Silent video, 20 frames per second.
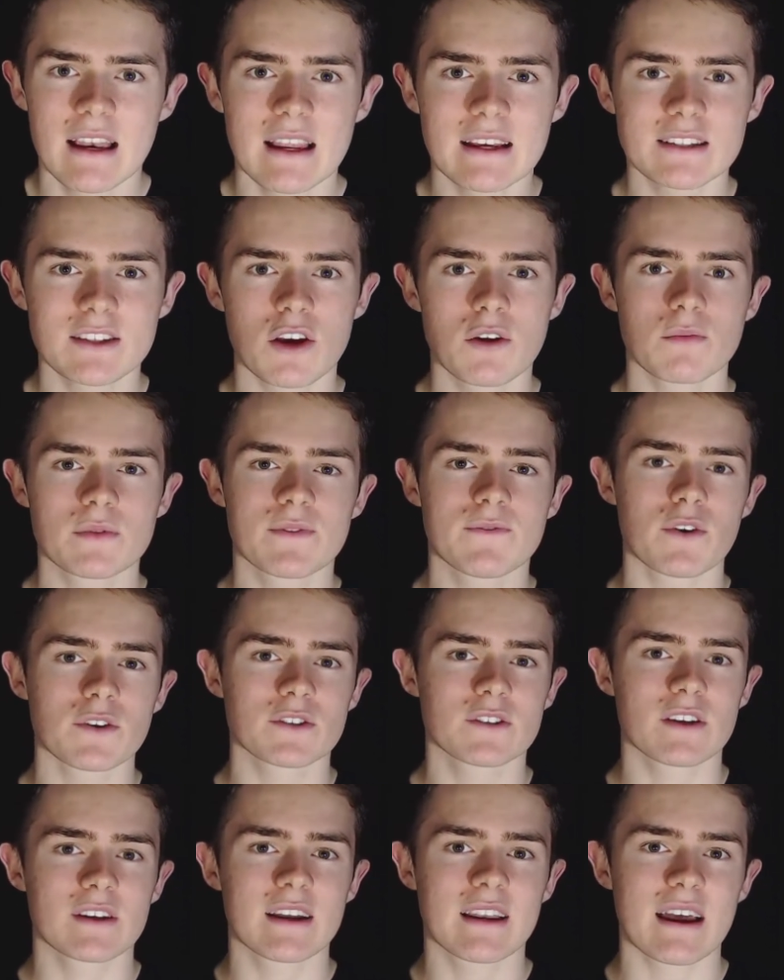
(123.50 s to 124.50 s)
Let's hope
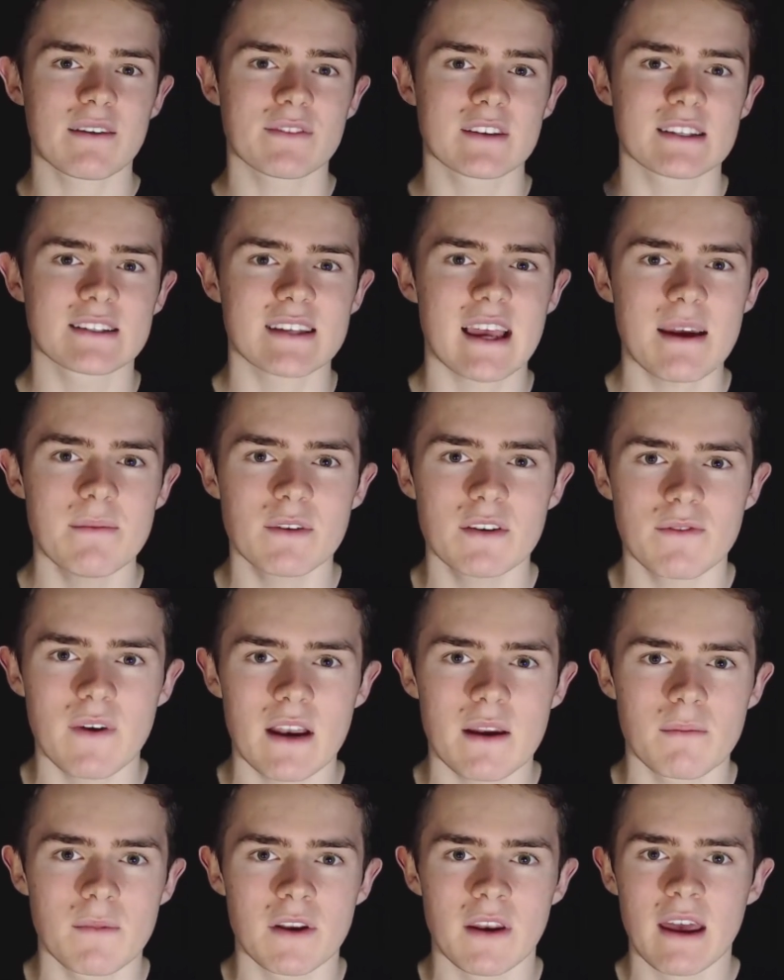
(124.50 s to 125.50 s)
Foster can have the same
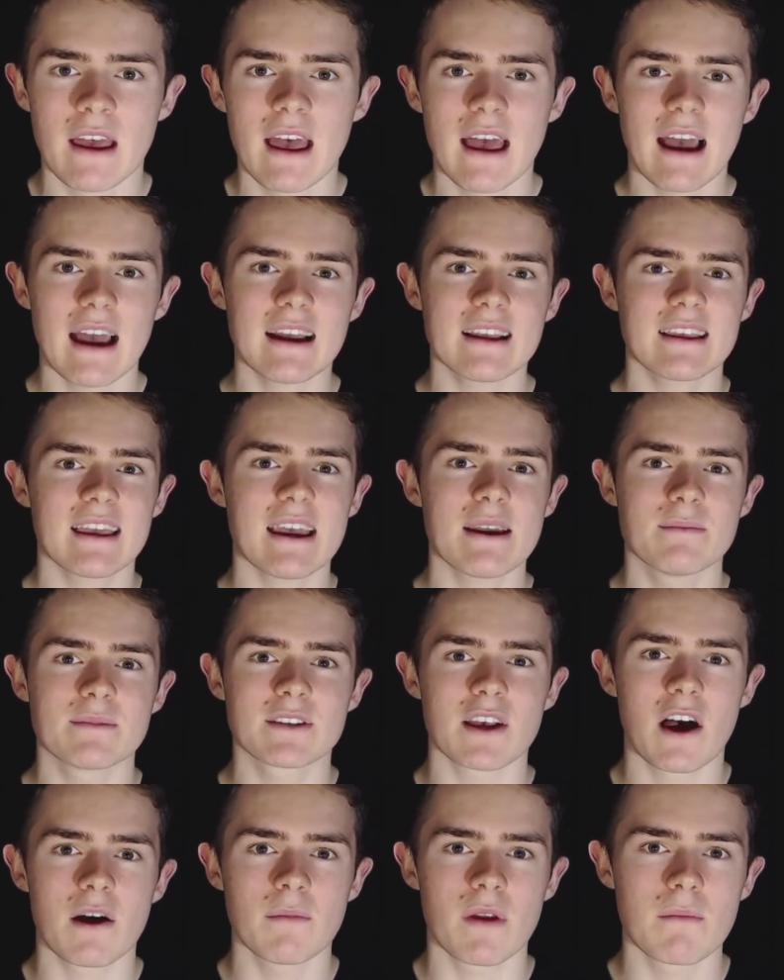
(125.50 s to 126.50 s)
development and game
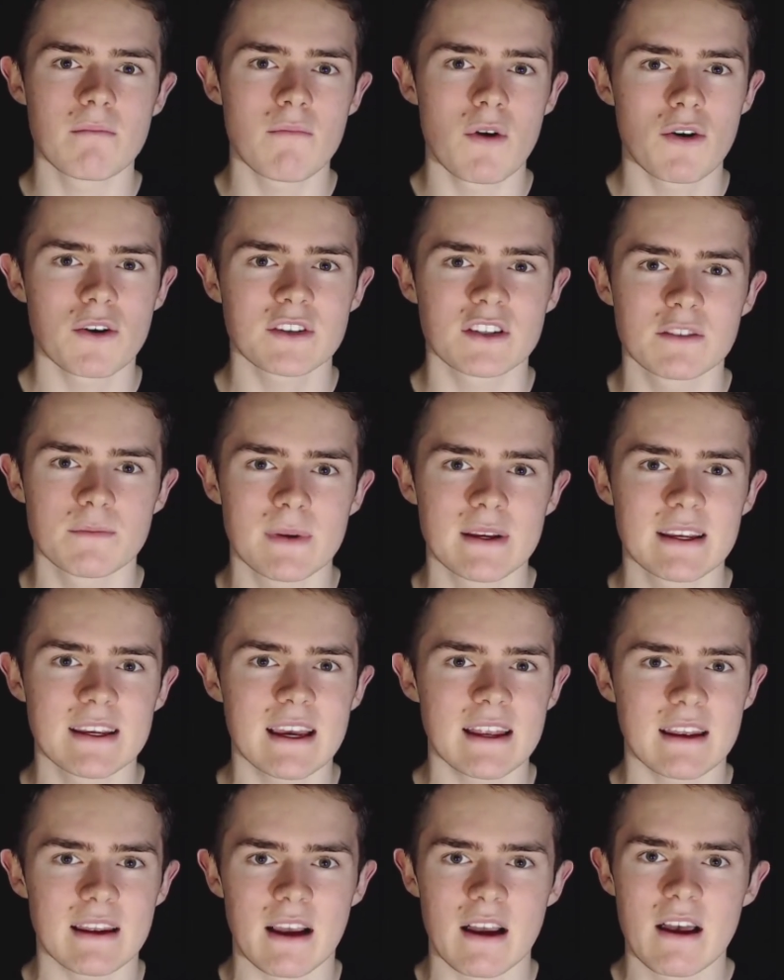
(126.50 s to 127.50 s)
time like Morris has been
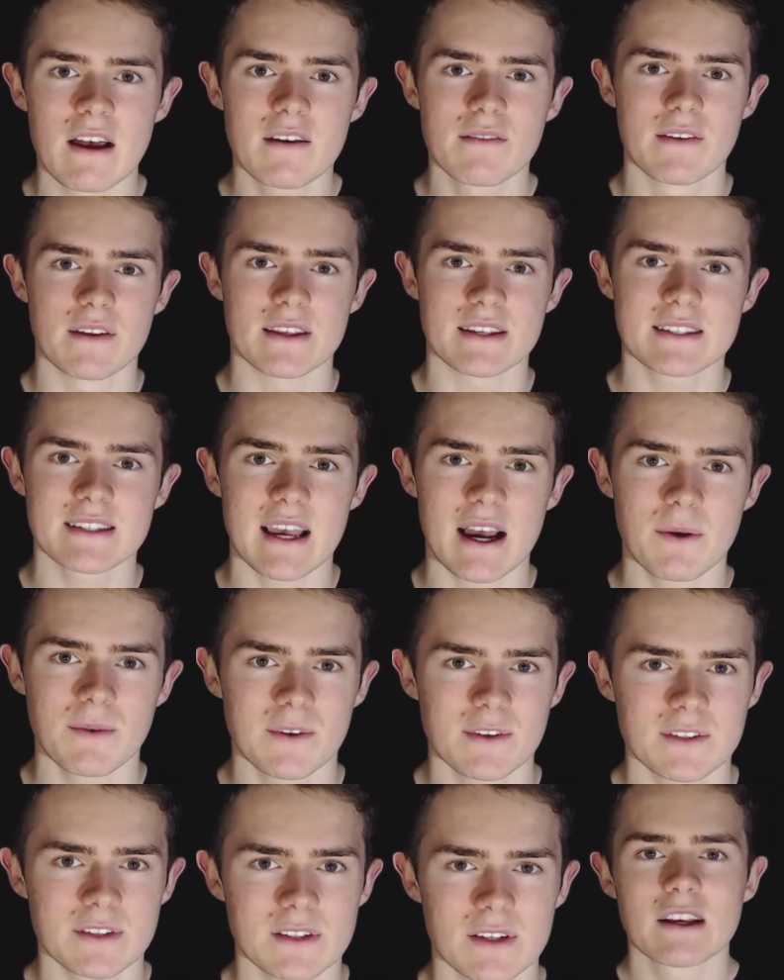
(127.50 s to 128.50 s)
getting for the
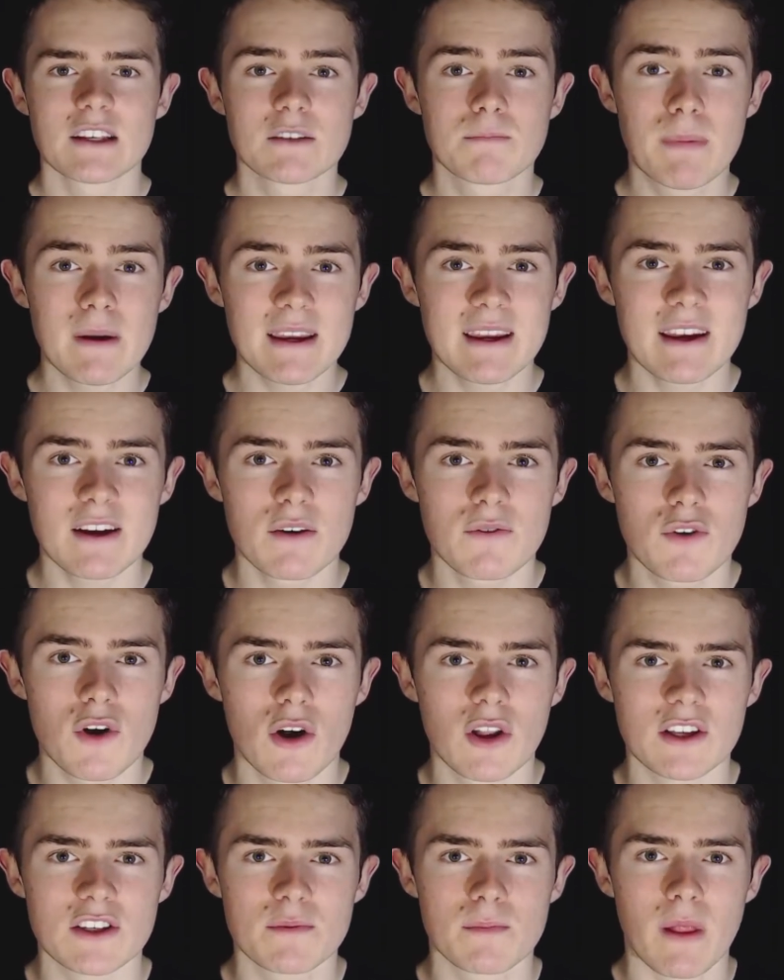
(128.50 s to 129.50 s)
Sounders. Speaking of
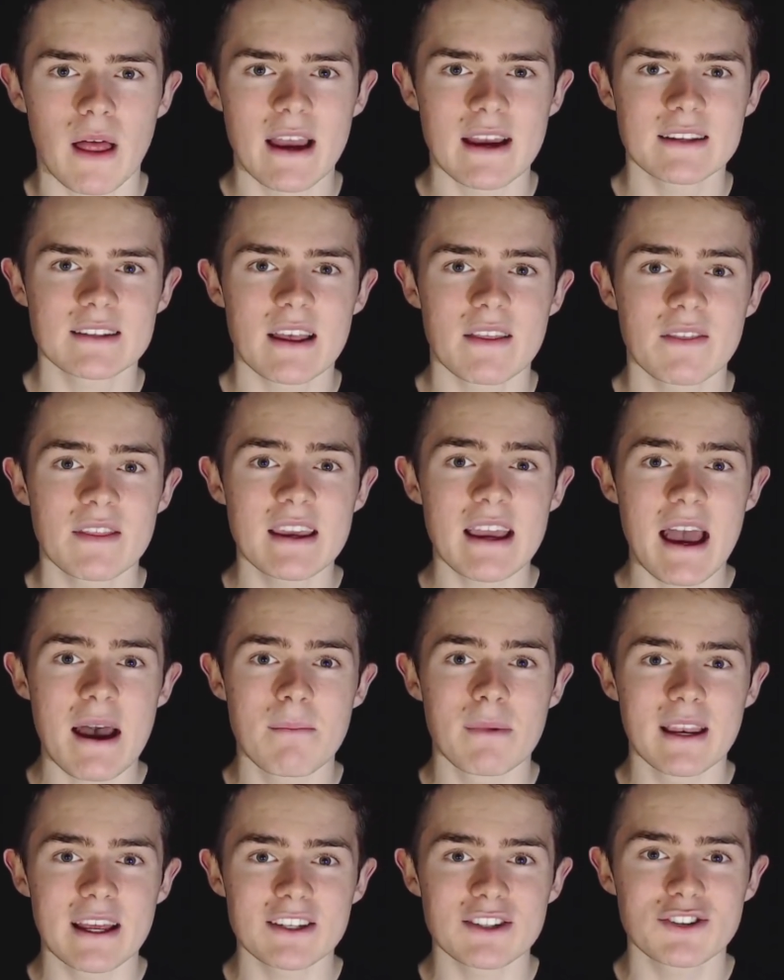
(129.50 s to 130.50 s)
college players, the
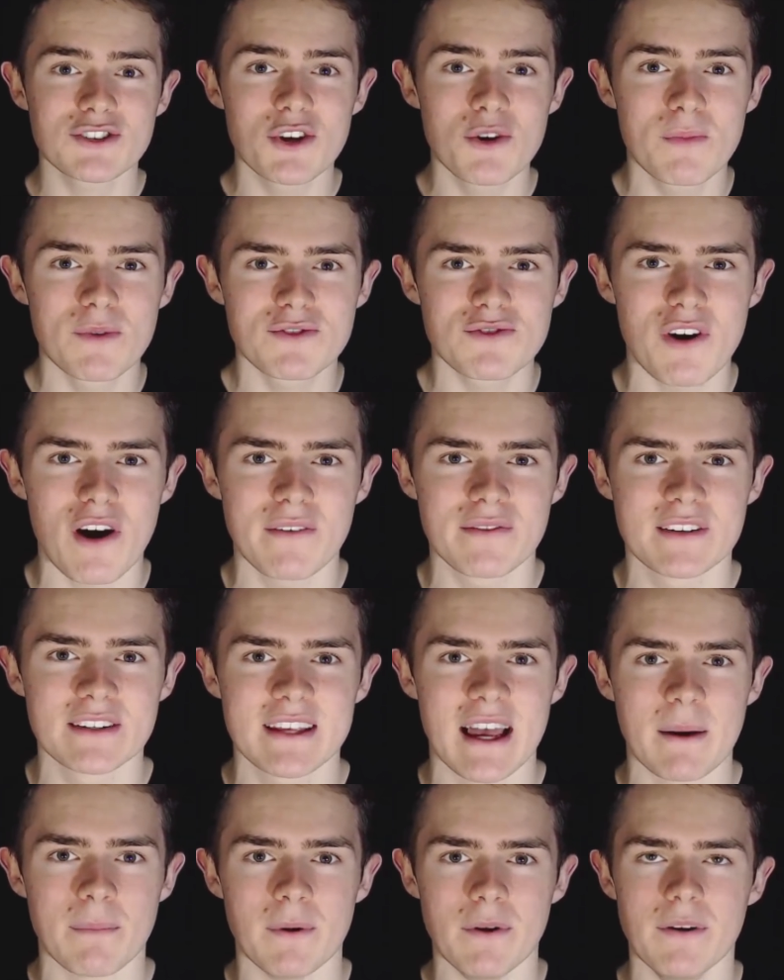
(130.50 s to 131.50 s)
MLS Super Draft
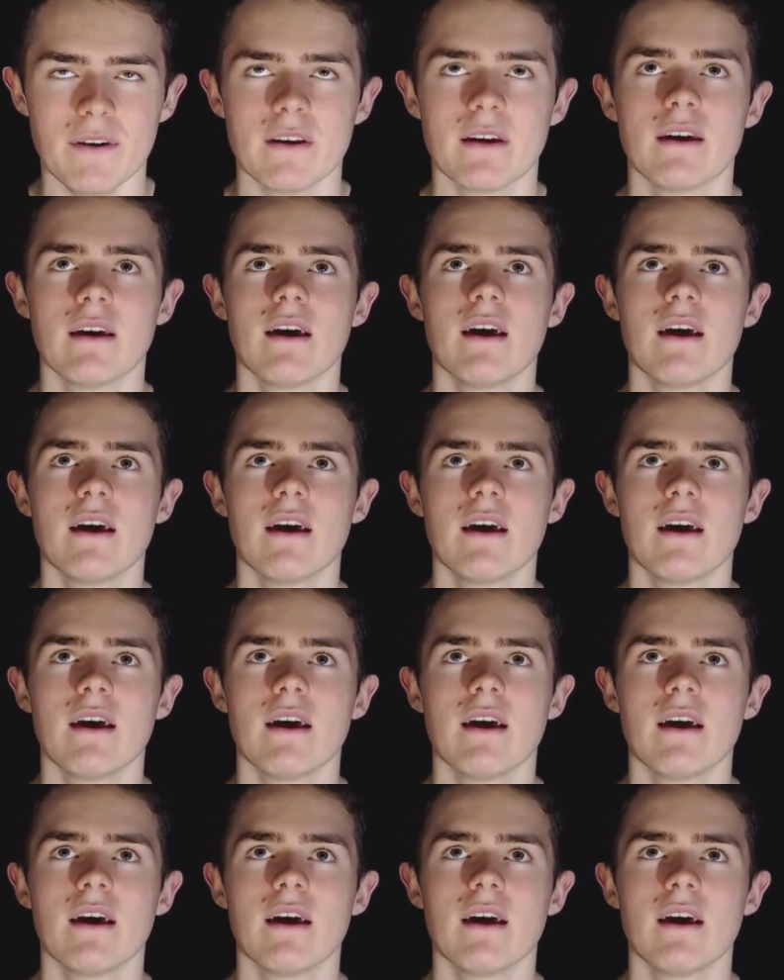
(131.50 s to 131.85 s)
has happened.